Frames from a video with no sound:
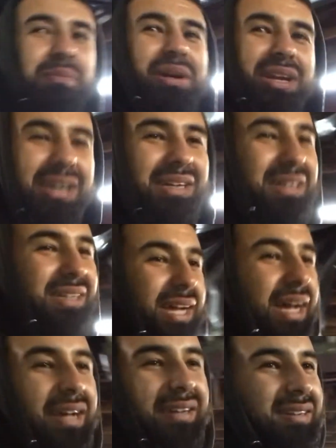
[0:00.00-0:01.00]
but uh,
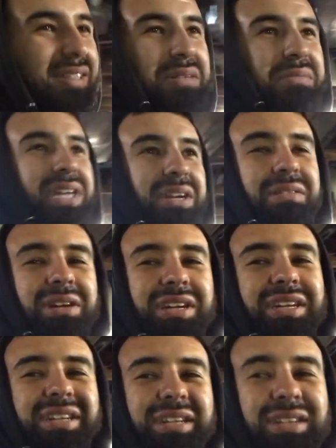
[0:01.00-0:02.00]
I, I made it work. And,